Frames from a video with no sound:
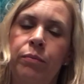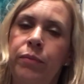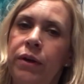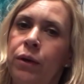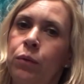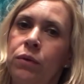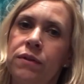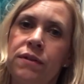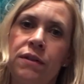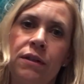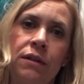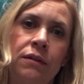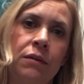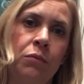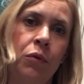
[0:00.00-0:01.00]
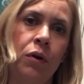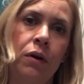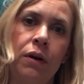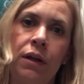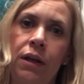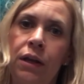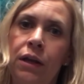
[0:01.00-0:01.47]
But we'll see in the
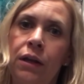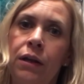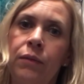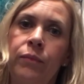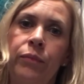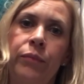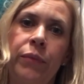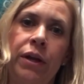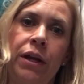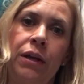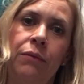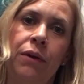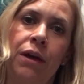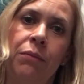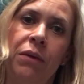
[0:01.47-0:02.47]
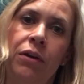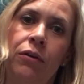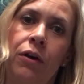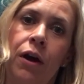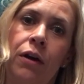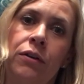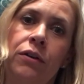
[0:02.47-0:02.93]
morning. But anyway, my
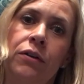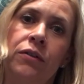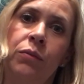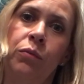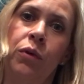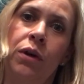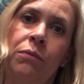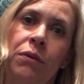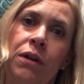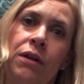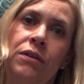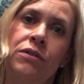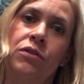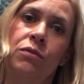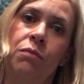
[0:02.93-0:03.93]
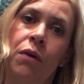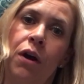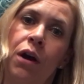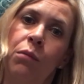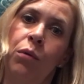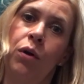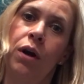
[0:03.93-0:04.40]
doctor's appointment is
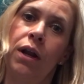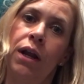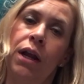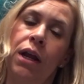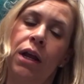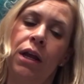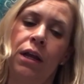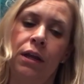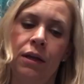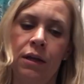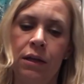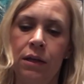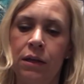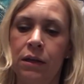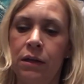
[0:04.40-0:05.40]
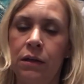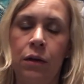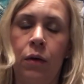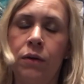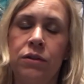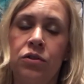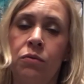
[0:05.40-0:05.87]
tomorrow morning.
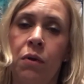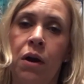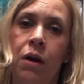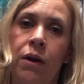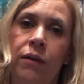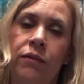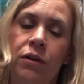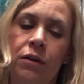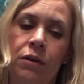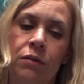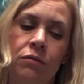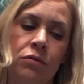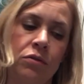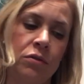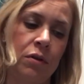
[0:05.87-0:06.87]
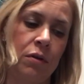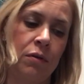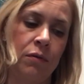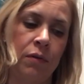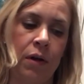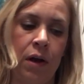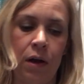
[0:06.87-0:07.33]
No, it's tomorrow afternoon,
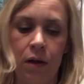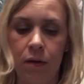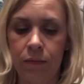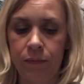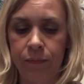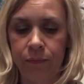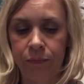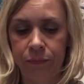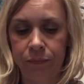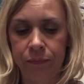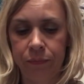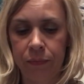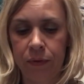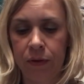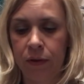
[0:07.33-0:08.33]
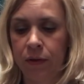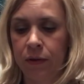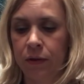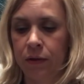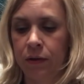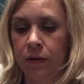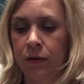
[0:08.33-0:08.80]
so I'll
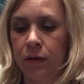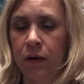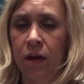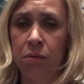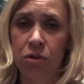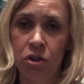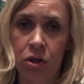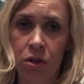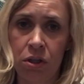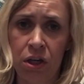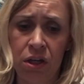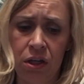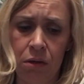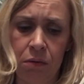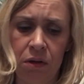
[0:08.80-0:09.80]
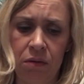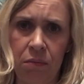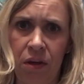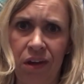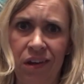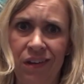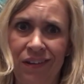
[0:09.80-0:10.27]
be sure to take you with
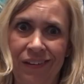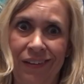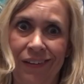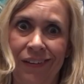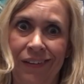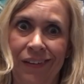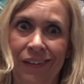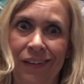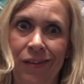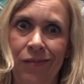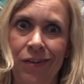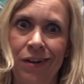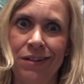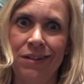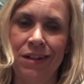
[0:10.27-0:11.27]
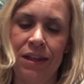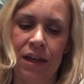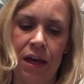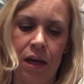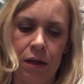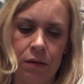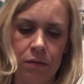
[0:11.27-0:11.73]
me. You want to see
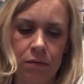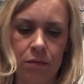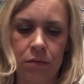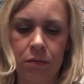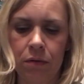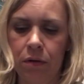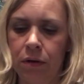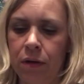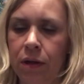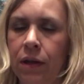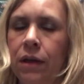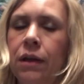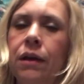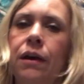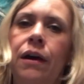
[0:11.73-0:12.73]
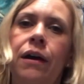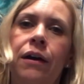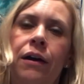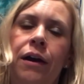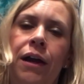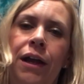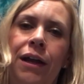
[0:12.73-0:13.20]
that? All
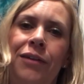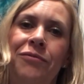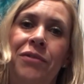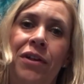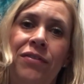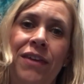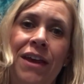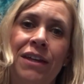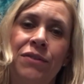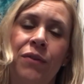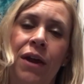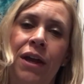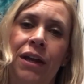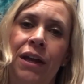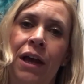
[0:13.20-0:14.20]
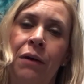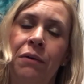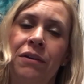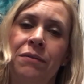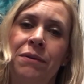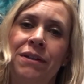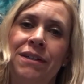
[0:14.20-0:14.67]
right. Well, thanks for hanging out
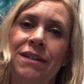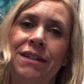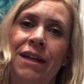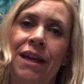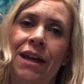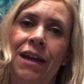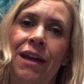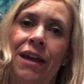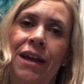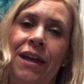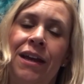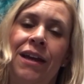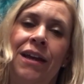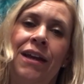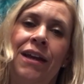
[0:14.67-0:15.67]
with me today.